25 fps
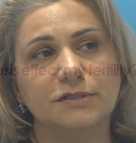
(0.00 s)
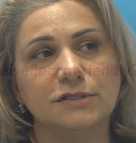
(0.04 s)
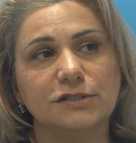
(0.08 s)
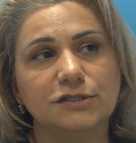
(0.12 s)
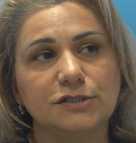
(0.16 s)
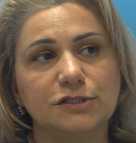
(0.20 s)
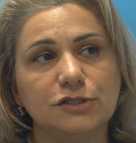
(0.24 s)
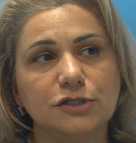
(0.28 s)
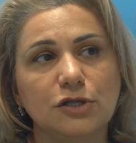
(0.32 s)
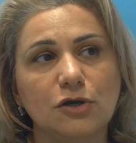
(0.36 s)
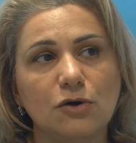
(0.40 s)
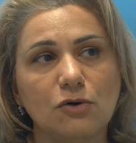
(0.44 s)

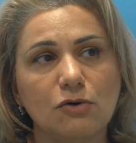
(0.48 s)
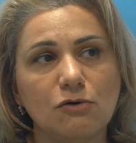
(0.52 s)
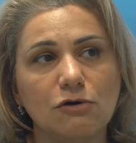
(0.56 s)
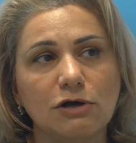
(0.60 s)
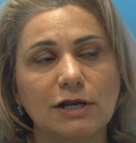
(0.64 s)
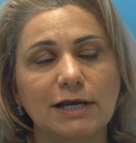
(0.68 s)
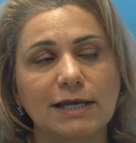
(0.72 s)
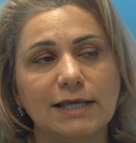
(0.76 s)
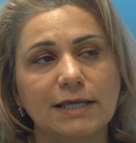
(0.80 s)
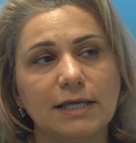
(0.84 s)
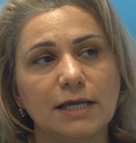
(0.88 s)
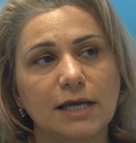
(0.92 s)
is no
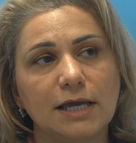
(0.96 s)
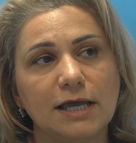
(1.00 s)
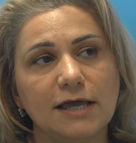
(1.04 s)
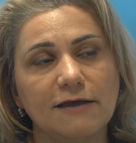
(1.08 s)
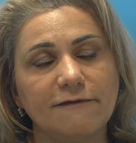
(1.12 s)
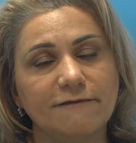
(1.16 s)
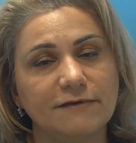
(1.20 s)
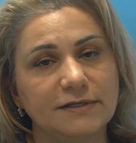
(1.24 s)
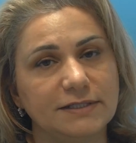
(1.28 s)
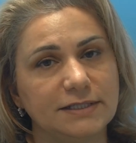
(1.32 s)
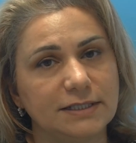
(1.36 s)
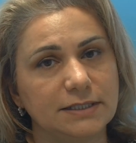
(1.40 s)
clear
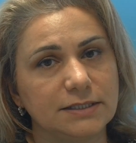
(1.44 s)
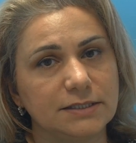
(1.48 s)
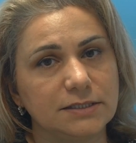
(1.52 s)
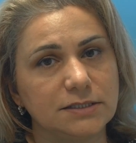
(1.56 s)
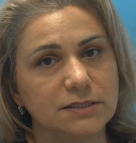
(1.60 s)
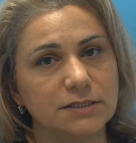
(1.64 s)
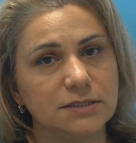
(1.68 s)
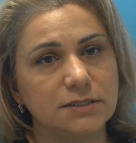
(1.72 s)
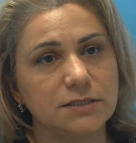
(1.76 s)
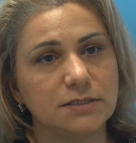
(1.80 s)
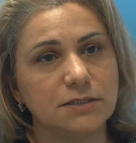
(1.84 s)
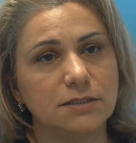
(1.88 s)

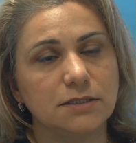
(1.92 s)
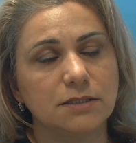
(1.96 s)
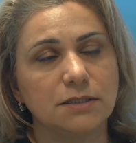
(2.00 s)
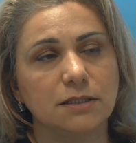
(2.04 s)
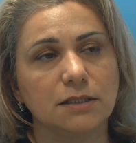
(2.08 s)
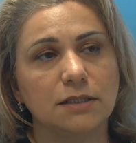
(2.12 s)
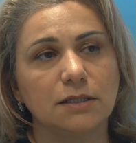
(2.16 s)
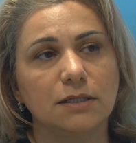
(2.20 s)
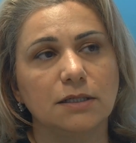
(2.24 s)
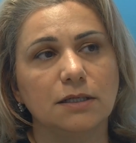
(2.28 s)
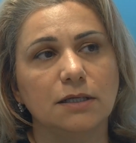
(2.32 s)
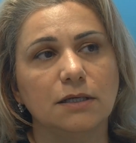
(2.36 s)
evidence
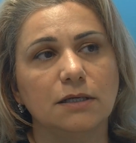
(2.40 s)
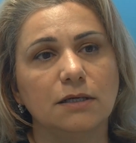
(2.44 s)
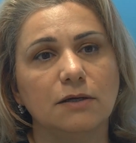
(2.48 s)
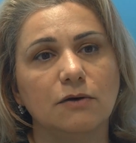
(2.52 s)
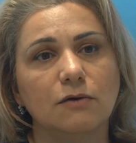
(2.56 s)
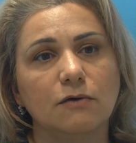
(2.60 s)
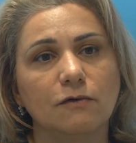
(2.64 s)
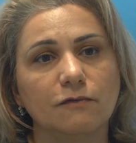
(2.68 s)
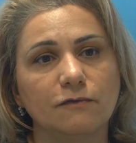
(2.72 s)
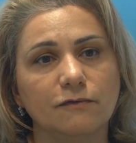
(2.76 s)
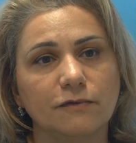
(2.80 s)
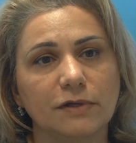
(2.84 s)

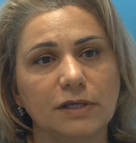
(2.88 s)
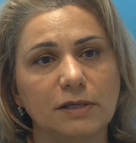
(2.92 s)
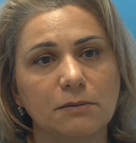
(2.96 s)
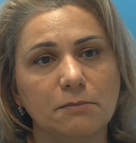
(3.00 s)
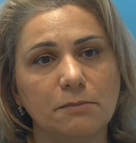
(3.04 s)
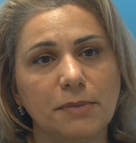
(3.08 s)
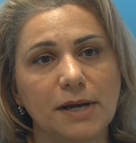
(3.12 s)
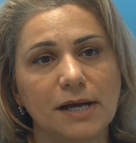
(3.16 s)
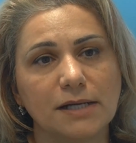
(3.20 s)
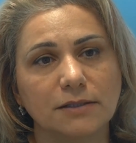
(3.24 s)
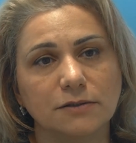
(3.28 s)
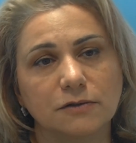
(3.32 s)
of
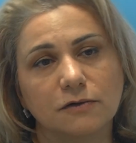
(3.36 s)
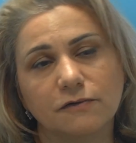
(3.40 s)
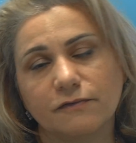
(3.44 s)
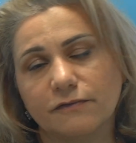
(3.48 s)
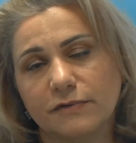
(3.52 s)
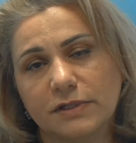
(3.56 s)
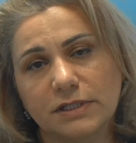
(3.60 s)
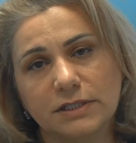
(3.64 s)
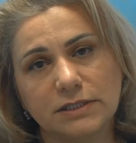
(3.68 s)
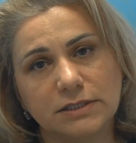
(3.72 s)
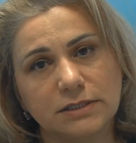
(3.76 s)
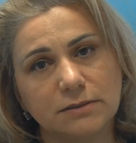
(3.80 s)
impact
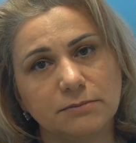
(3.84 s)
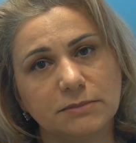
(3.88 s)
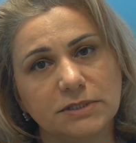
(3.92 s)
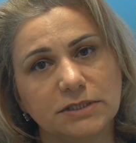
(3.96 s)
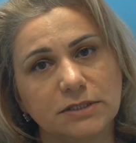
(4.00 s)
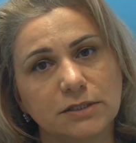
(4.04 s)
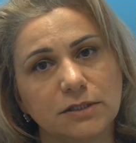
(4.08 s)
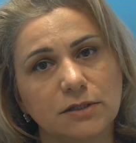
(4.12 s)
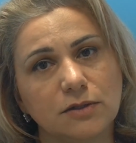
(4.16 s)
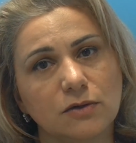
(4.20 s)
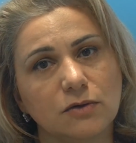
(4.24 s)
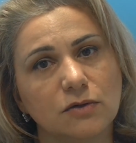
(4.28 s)
of
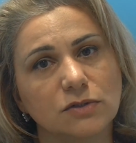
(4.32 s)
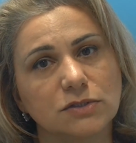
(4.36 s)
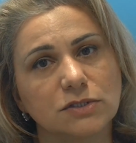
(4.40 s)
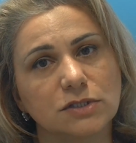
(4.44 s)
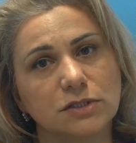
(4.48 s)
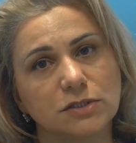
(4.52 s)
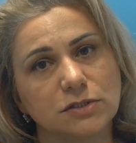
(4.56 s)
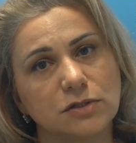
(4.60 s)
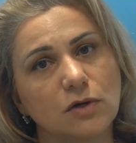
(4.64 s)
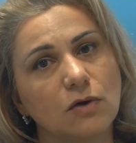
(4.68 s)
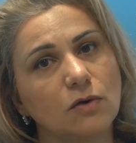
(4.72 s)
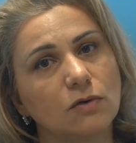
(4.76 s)

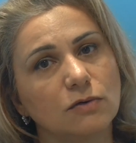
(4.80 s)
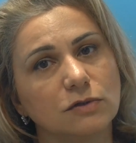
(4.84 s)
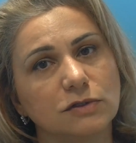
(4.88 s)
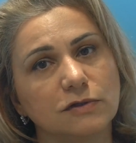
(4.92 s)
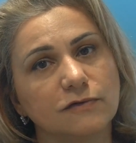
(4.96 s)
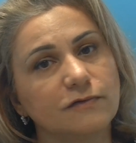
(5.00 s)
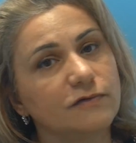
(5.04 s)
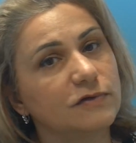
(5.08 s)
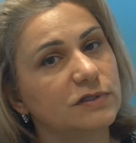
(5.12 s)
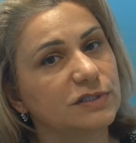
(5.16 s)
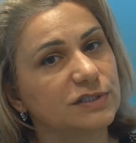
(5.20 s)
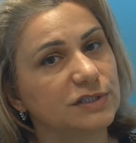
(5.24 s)
endometriosis on
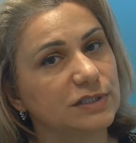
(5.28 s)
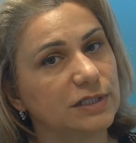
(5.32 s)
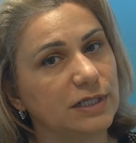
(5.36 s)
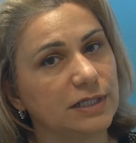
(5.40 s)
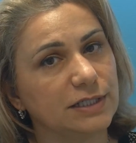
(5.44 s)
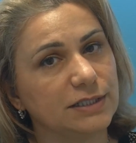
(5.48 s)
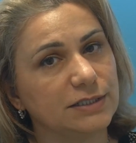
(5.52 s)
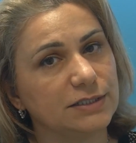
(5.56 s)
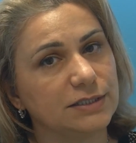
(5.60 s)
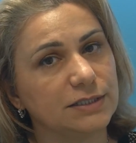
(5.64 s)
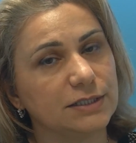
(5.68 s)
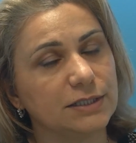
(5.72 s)
the
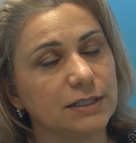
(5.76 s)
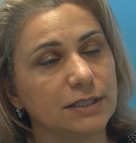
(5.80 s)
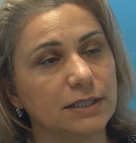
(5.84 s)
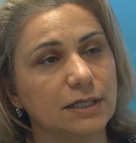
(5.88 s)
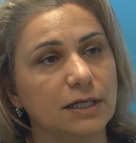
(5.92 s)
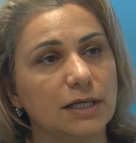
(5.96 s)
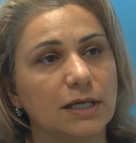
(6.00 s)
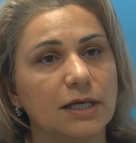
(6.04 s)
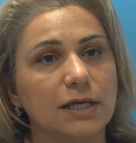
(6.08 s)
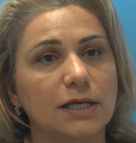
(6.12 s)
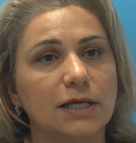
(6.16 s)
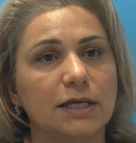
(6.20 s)
fertility.
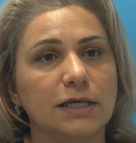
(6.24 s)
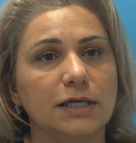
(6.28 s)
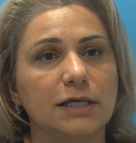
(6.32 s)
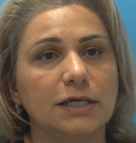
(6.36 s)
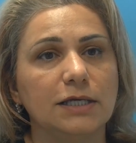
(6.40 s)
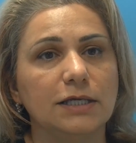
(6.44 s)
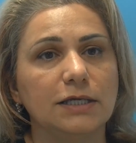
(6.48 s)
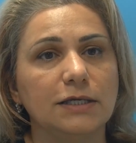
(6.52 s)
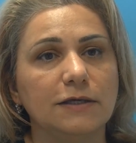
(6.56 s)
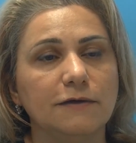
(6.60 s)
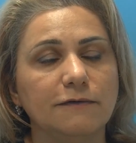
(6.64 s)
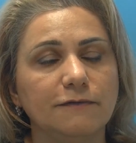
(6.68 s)

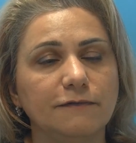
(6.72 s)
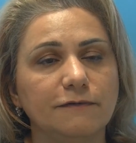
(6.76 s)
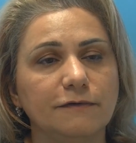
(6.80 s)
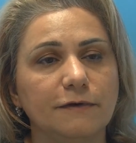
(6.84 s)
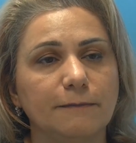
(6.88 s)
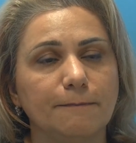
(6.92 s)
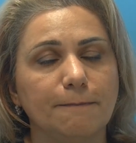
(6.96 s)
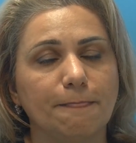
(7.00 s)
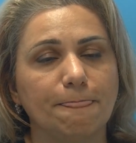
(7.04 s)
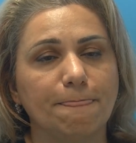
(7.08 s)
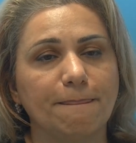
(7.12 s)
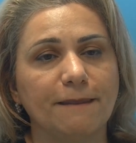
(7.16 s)
If
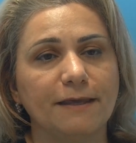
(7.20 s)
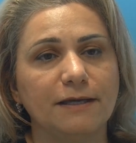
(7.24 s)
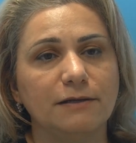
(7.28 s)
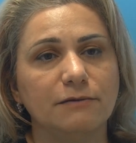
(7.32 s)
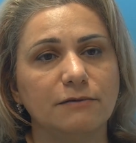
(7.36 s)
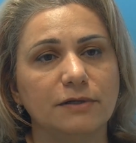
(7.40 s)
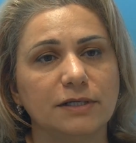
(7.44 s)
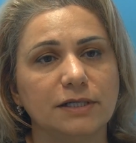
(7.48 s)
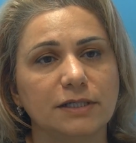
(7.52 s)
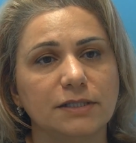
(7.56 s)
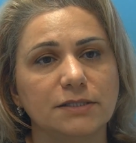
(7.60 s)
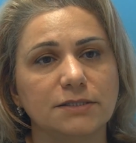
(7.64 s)

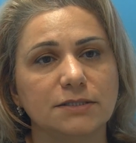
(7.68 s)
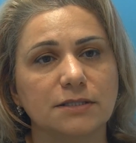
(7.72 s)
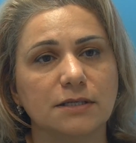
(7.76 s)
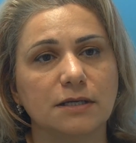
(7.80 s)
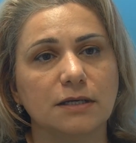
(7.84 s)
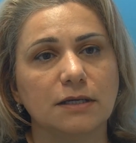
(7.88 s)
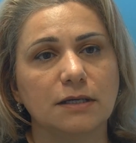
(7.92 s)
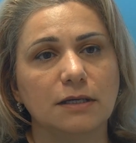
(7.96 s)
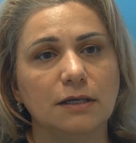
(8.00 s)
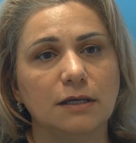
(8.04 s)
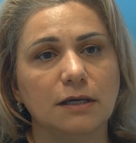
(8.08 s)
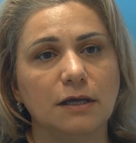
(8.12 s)
there is
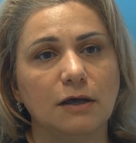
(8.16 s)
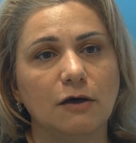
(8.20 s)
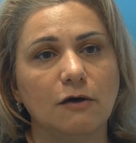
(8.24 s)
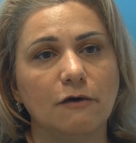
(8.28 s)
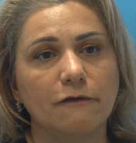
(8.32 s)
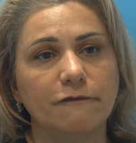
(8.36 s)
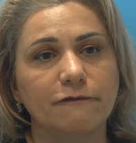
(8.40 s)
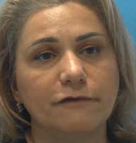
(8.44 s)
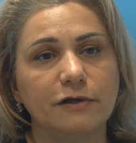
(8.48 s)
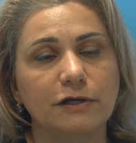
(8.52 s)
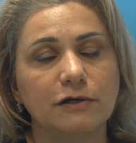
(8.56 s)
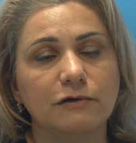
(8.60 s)
an
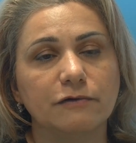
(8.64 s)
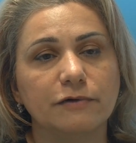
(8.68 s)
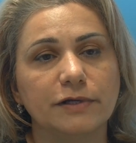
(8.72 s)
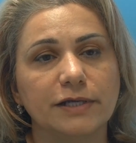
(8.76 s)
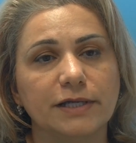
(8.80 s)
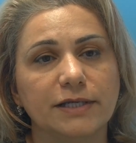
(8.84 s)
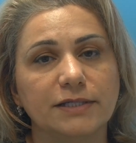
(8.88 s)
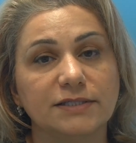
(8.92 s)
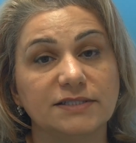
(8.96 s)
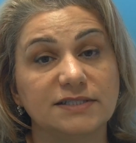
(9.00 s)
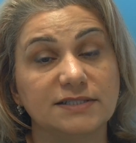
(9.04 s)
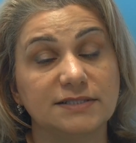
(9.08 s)

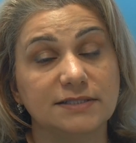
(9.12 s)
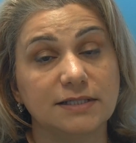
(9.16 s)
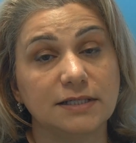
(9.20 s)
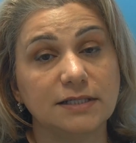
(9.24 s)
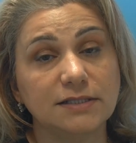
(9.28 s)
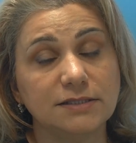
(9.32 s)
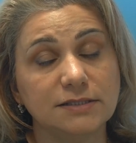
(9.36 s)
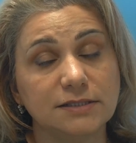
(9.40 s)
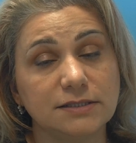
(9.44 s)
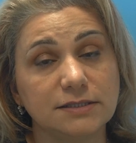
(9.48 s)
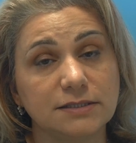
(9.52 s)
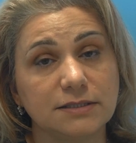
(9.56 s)
ovarian
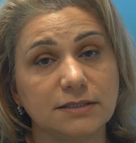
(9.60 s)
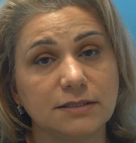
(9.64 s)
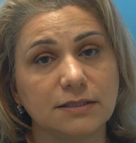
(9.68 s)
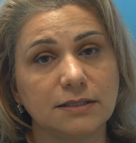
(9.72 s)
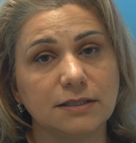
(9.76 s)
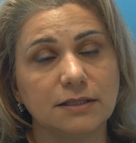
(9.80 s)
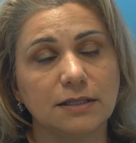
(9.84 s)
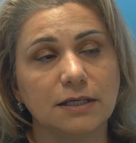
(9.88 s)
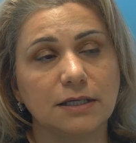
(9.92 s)
cyst